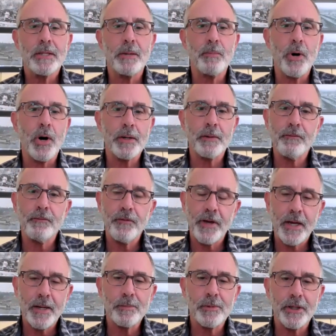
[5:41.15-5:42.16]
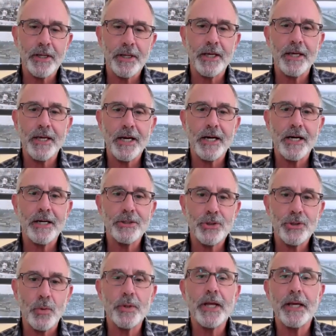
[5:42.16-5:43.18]
The Bonham family
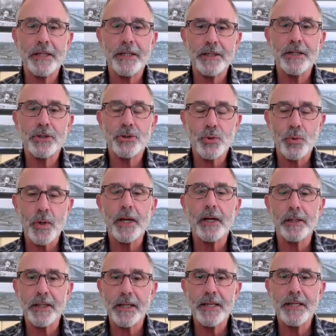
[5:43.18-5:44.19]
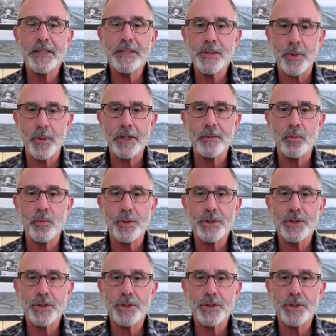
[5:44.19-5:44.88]
donated a trail easement,